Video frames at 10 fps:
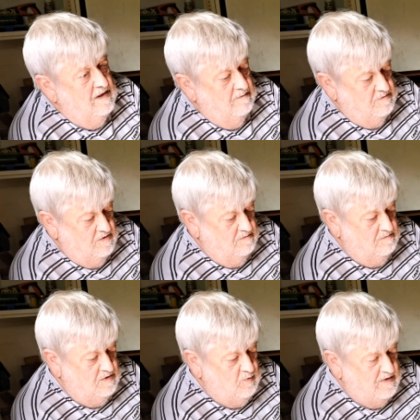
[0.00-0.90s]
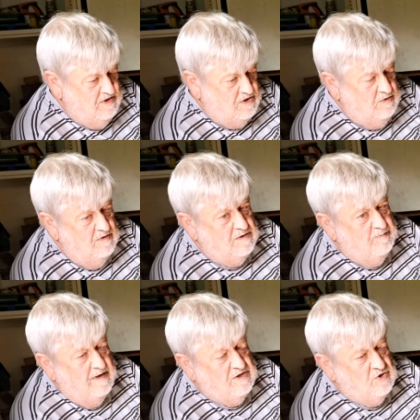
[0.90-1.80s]
It was a
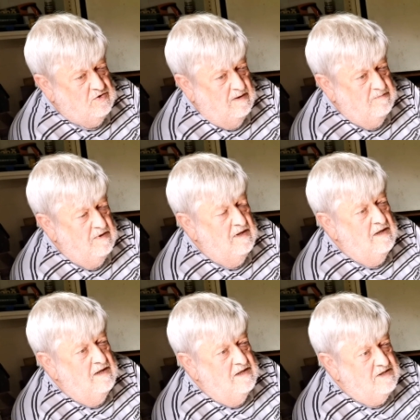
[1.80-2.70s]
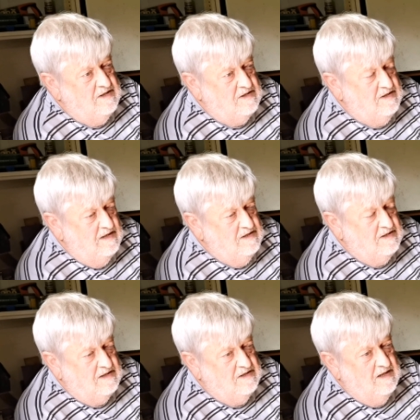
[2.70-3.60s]
22-inch bass drum,
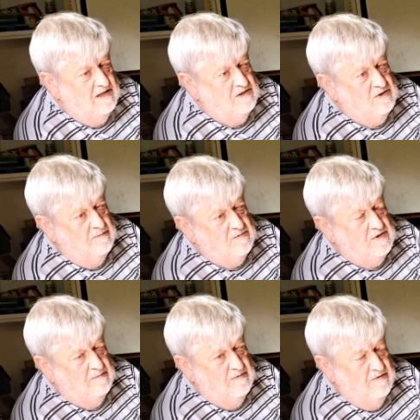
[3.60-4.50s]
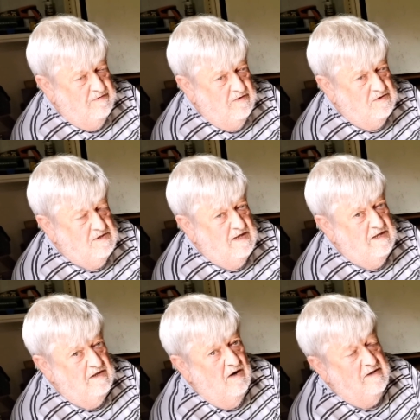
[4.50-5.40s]
16/16 tom-tom and a
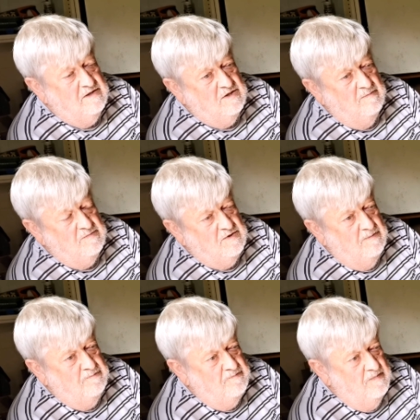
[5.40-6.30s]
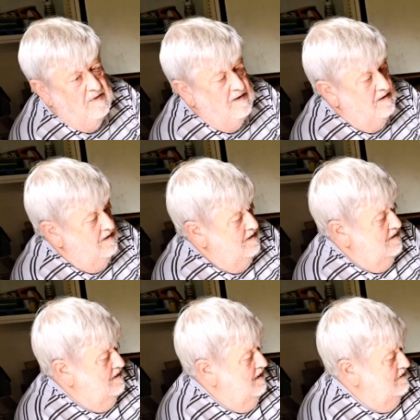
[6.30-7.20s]
13/9 tom-tom.
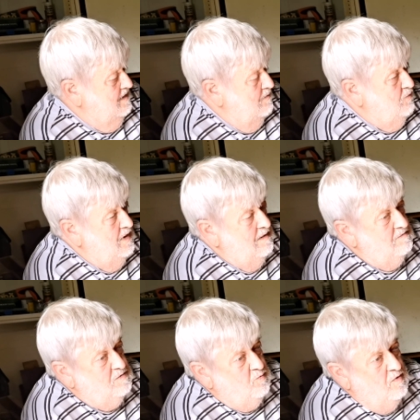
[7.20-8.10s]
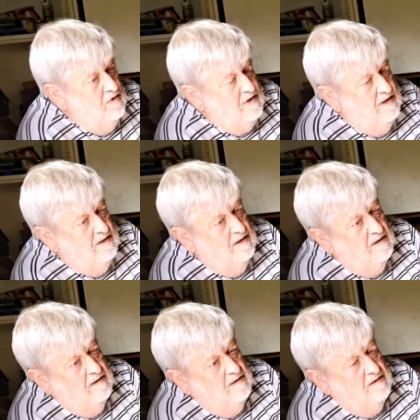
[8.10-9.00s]
And then when I was working,
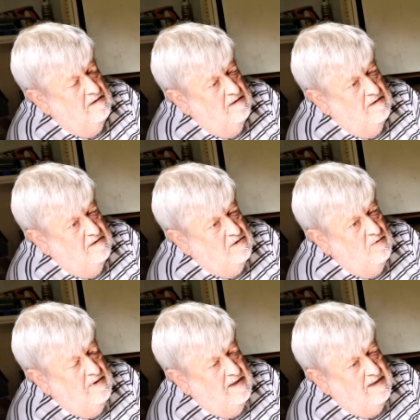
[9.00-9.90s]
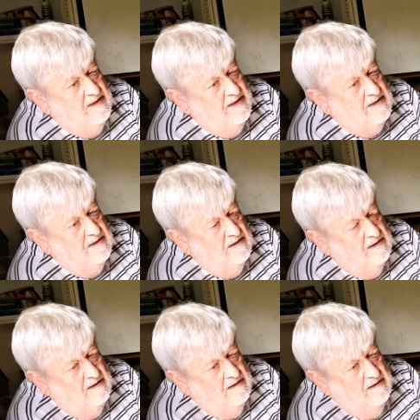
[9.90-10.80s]
doing a gig,
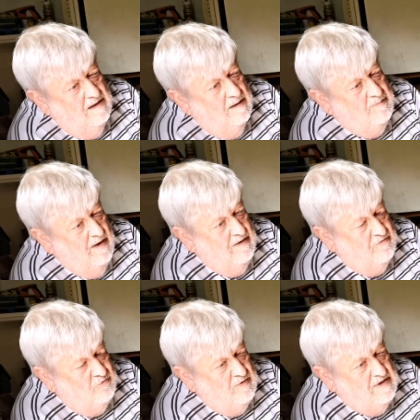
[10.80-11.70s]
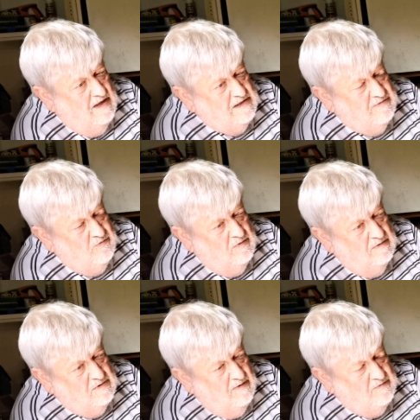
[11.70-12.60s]
about 3 days before
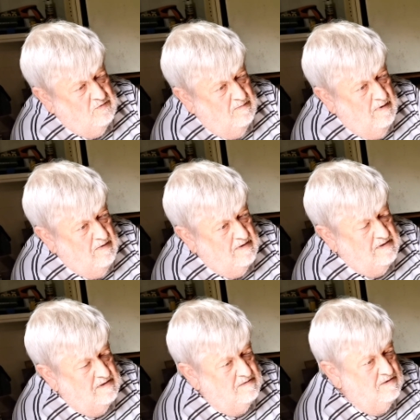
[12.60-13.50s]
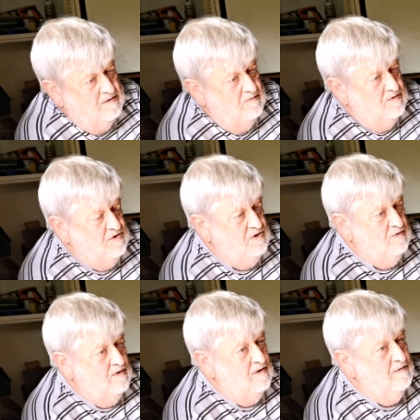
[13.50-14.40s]
I was off to America to do a
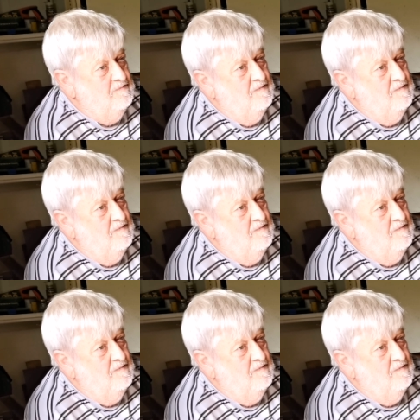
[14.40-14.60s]
tour,